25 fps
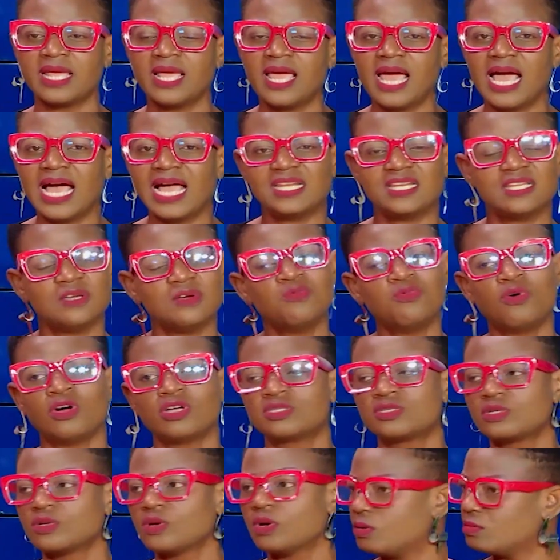And it
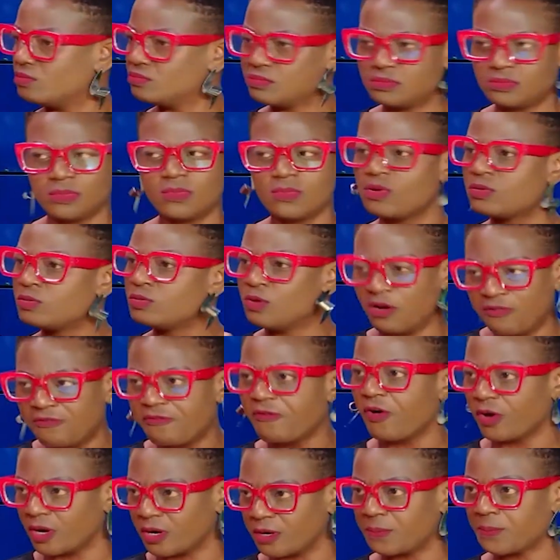was no
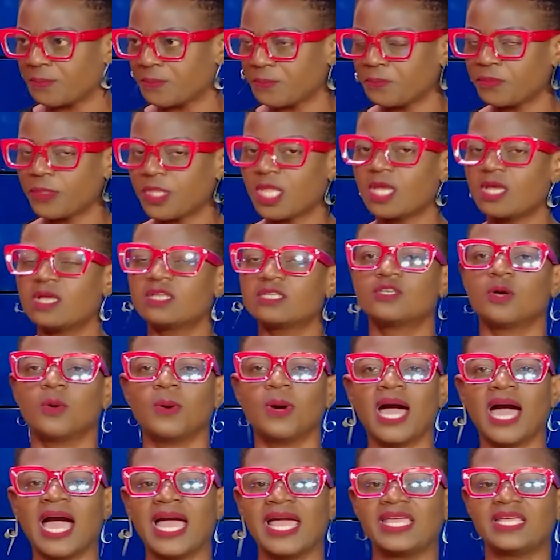fun. So
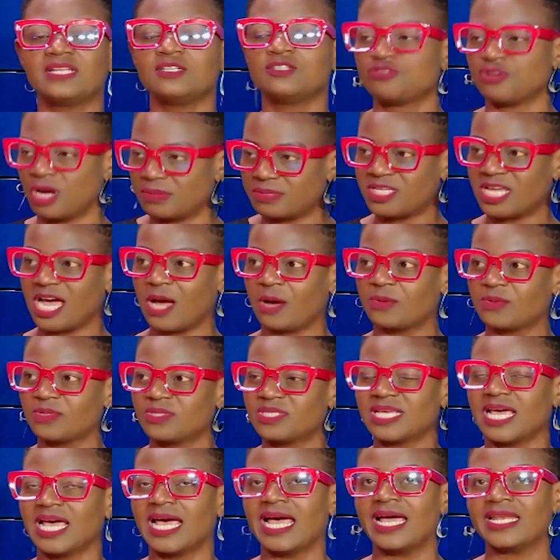I dropped out,
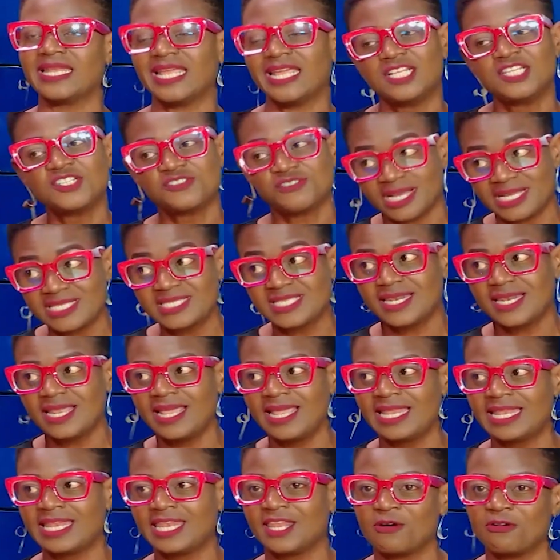and interestingly
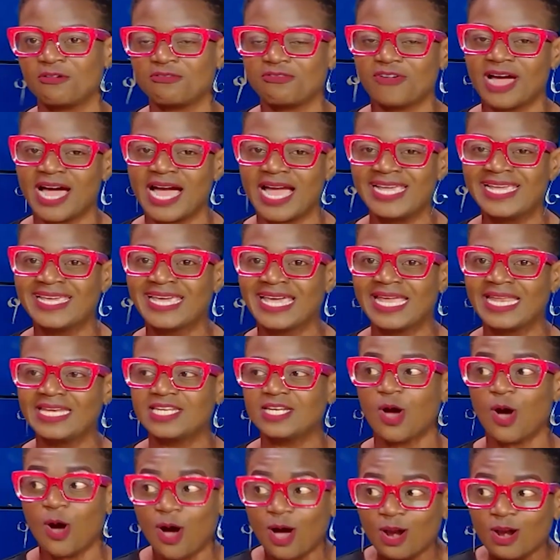enough, I gained
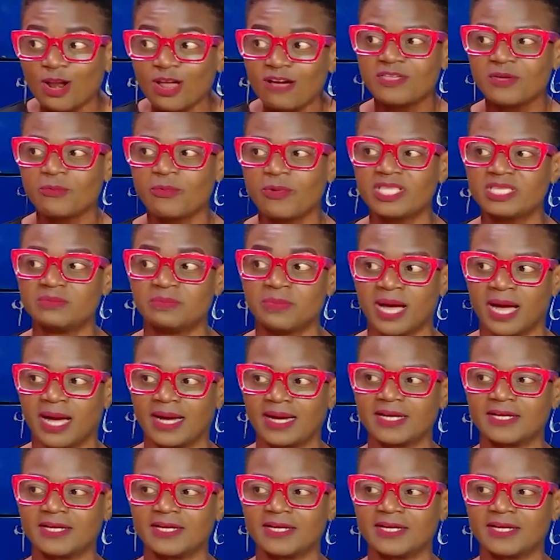all of the weight back.